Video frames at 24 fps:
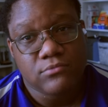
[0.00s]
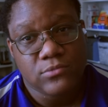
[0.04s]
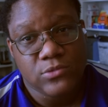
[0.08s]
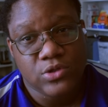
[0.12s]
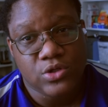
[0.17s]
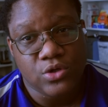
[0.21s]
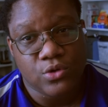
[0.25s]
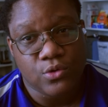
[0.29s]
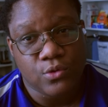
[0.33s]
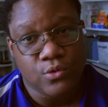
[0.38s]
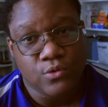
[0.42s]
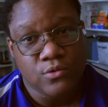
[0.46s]

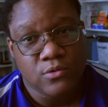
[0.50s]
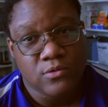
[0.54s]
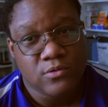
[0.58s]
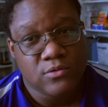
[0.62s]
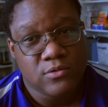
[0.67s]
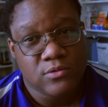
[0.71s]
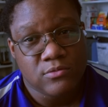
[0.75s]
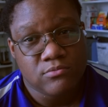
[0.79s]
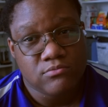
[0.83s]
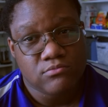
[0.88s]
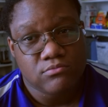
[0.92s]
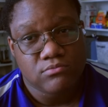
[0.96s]
Dune
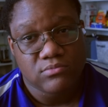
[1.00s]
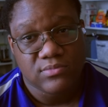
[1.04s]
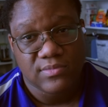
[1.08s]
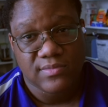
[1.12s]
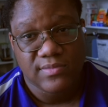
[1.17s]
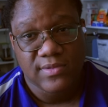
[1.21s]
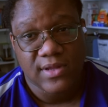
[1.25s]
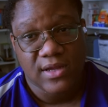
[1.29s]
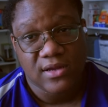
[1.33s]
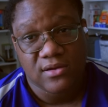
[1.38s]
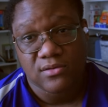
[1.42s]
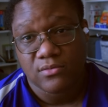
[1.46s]

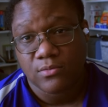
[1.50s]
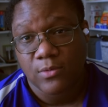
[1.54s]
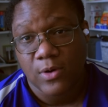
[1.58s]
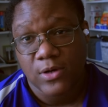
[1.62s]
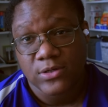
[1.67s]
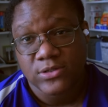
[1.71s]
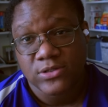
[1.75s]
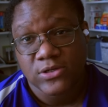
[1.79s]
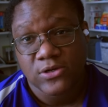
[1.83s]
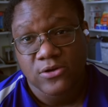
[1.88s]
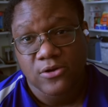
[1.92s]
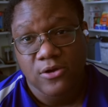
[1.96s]
then
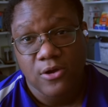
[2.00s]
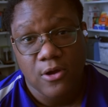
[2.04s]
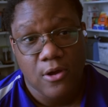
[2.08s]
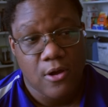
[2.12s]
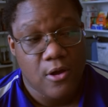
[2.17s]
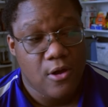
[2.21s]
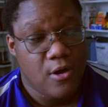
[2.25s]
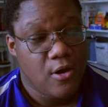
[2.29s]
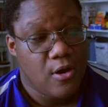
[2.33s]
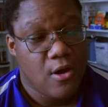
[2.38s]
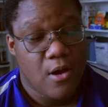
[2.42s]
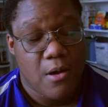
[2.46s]
watch it
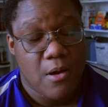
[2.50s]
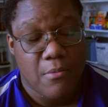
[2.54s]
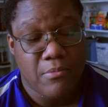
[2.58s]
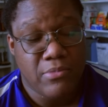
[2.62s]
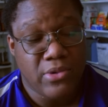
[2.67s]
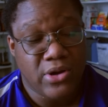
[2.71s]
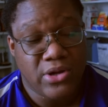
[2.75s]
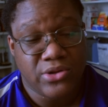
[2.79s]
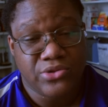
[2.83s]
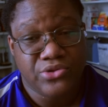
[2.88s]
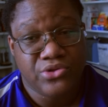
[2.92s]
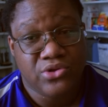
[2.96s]

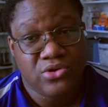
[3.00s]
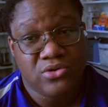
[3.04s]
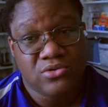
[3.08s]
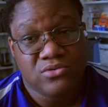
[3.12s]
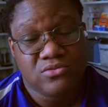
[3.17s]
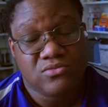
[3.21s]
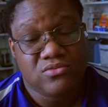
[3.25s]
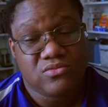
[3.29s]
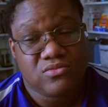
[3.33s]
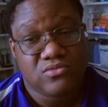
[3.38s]
but don't